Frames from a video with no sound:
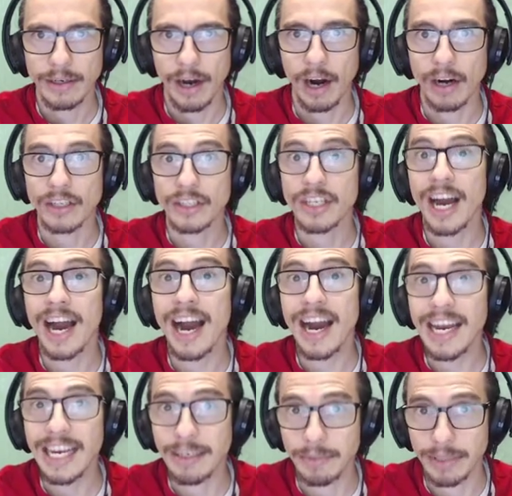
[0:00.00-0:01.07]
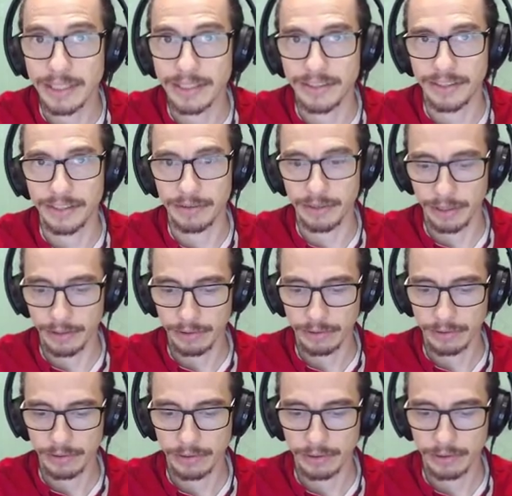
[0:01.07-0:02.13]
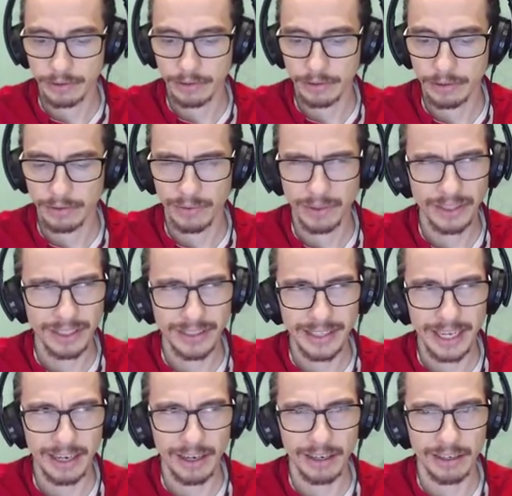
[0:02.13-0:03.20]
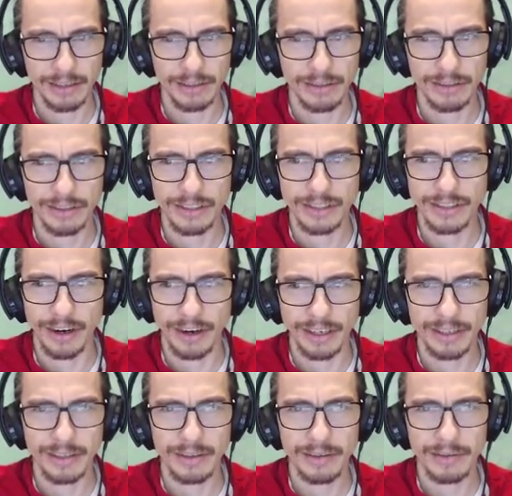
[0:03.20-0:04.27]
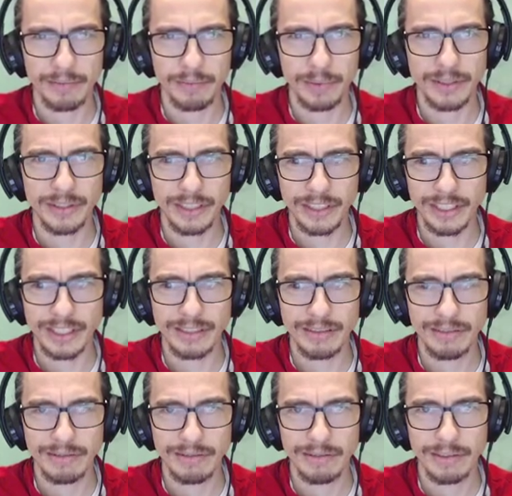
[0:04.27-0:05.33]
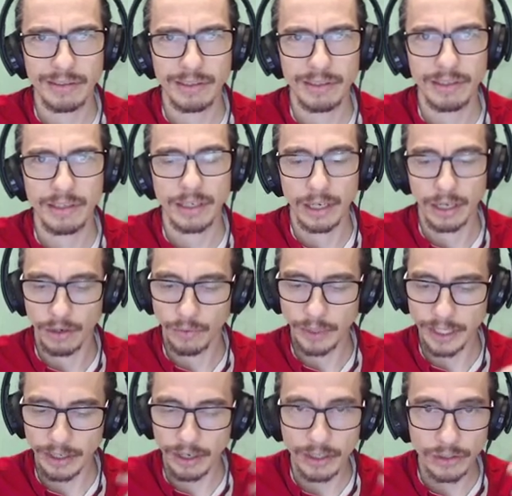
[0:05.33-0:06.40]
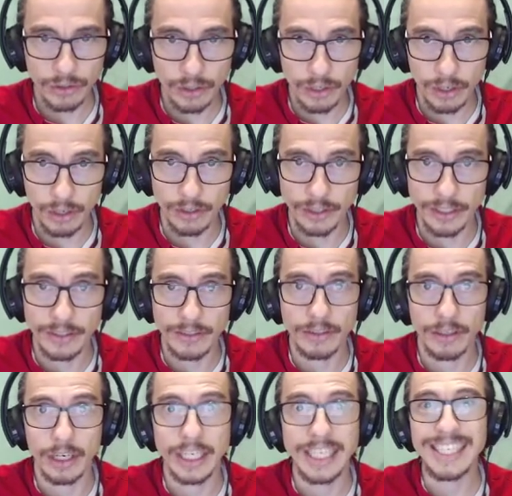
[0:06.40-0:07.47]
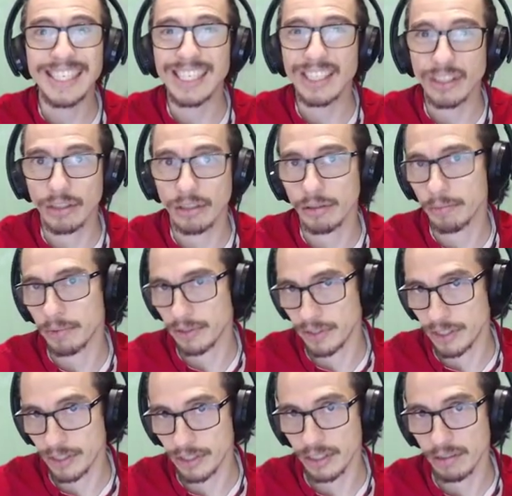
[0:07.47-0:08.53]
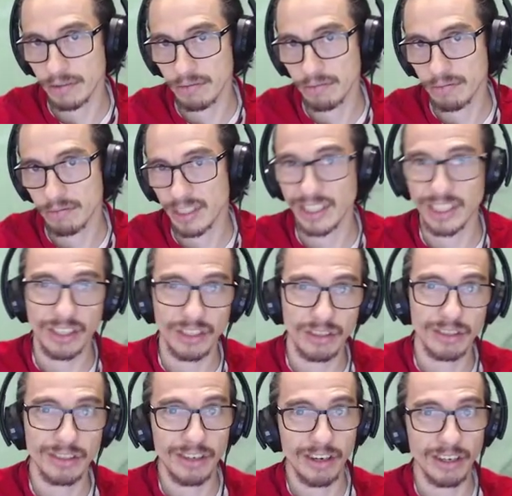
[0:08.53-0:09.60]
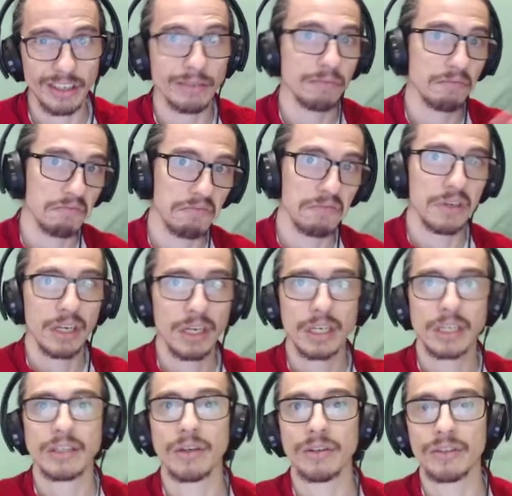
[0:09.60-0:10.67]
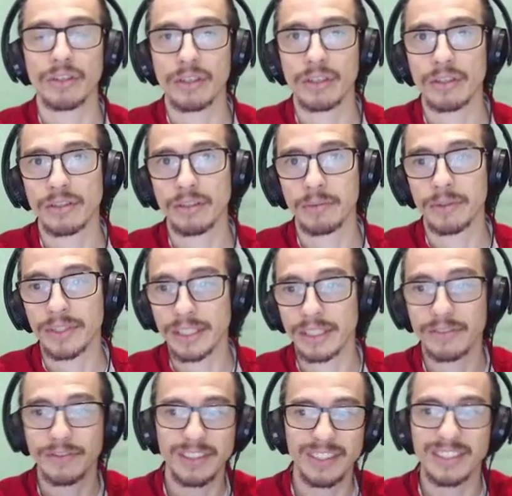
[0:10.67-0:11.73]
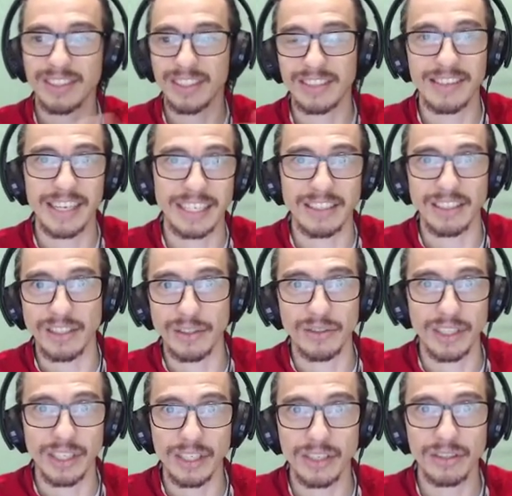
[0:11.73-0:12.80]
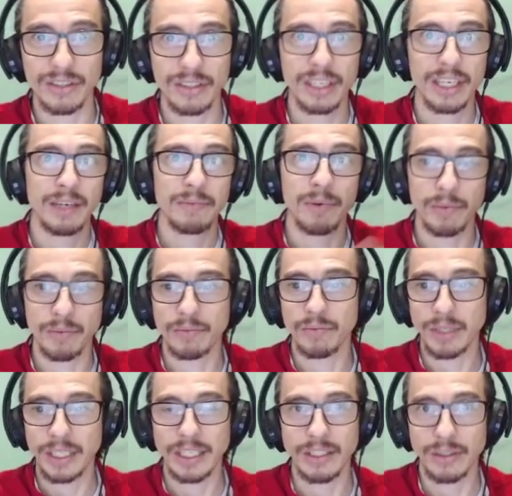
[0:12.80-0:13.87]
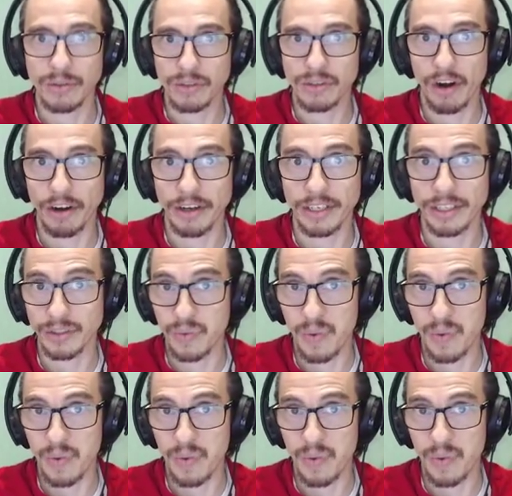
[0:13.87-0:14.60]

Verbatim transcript: our time is zero. Wasn't that our start position? We can also call this initial position, initial start those are some of the things. Physicists like to use initial, but we can use start as